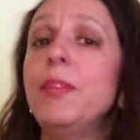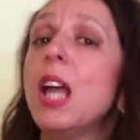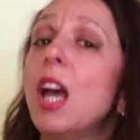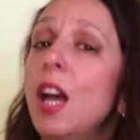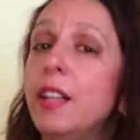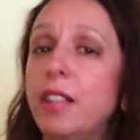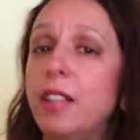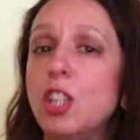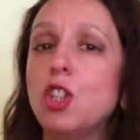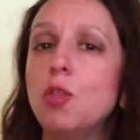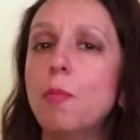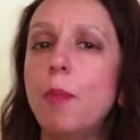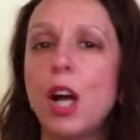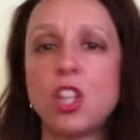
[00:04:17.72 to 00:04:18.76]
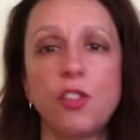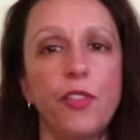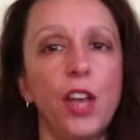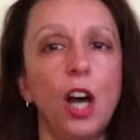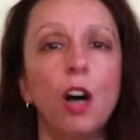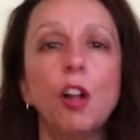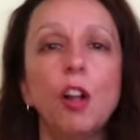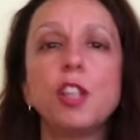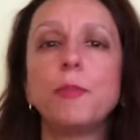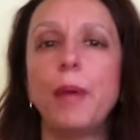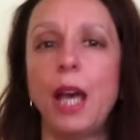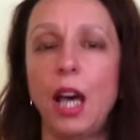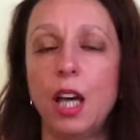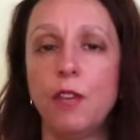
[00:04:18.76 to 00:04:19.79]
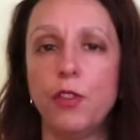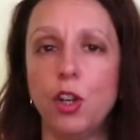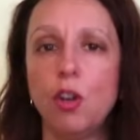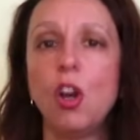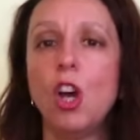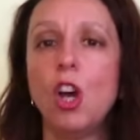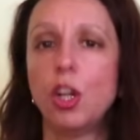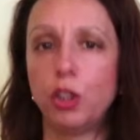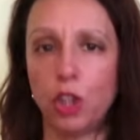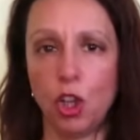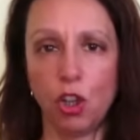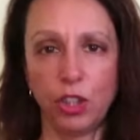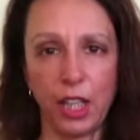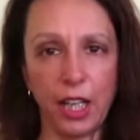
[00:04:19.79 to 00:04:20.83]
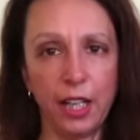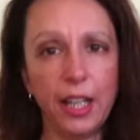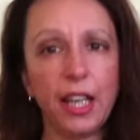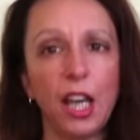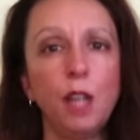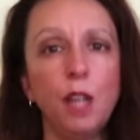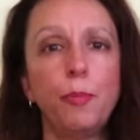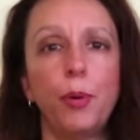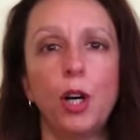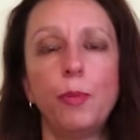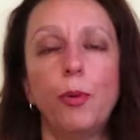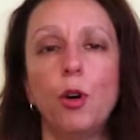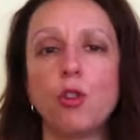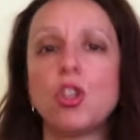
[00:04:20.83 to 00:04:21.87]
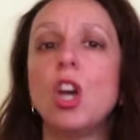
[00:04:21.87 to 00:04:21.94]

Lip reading: it is to match the oil's behavior to your technique and purpose.